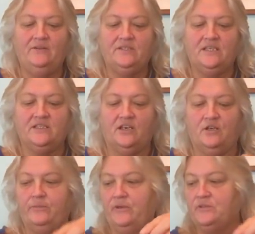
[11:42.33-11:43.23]
I would say
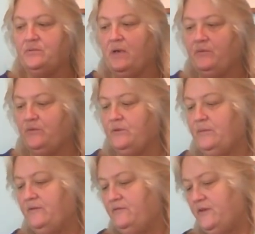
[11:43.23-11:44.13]
Taco Bell is probably one of
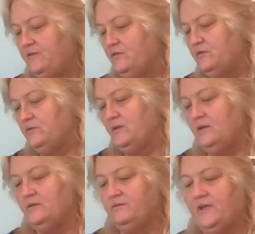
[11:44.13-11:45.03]
my favorite
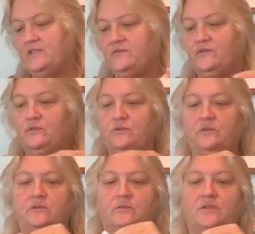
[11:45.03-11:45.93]
uh, fast food
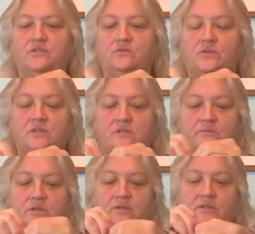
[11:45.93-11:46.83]
restaurants,
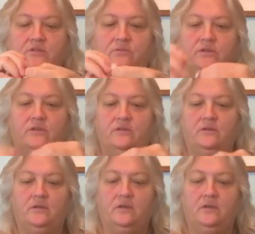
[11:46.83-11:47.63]
to be honest with you.